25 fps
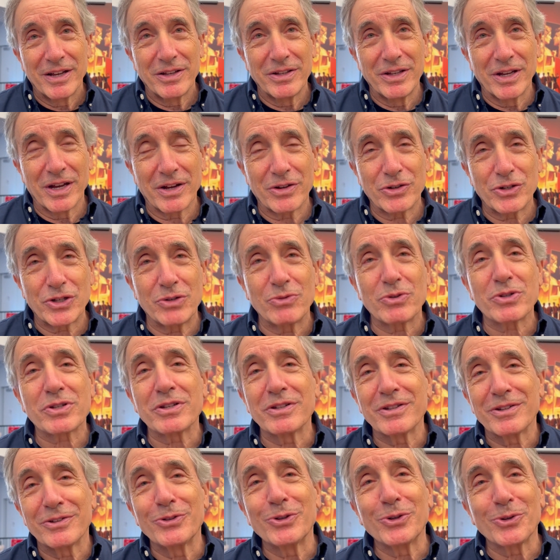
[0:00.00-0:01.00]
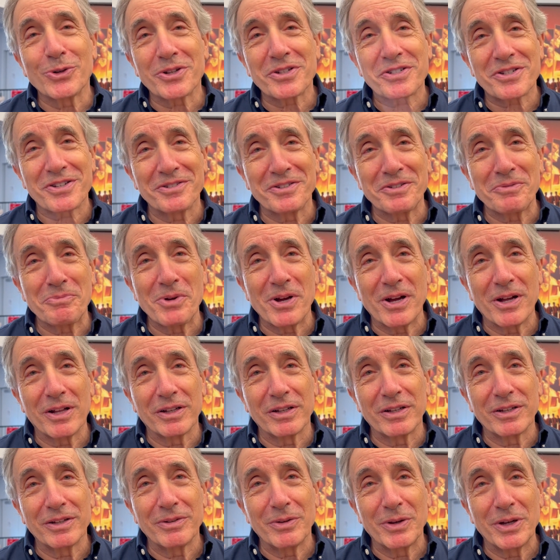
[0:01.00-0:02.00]
Yeah, she was in the New York City
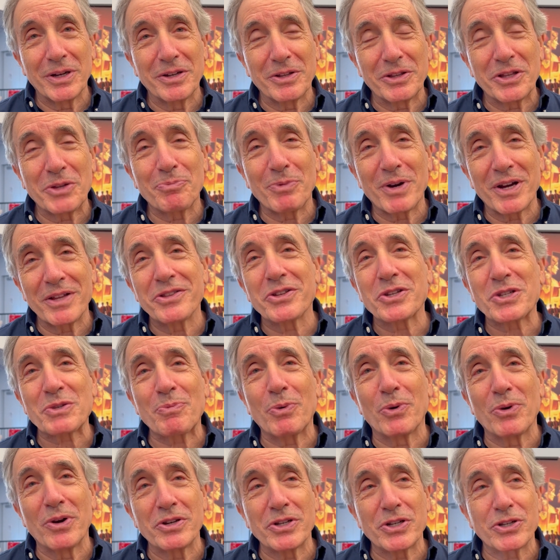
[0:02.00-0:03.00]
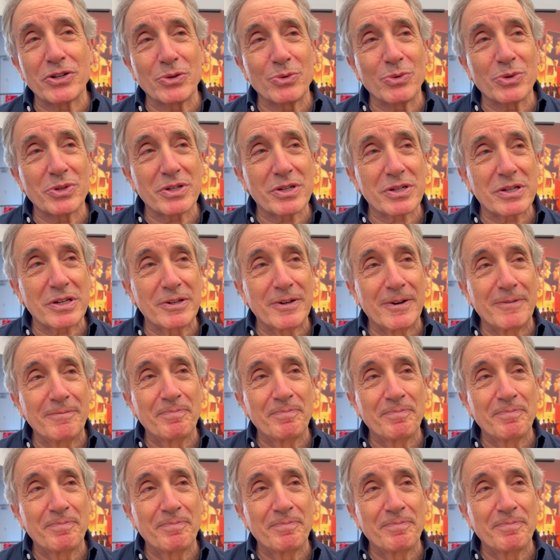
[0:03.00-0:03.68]
Ballet, and by this point she was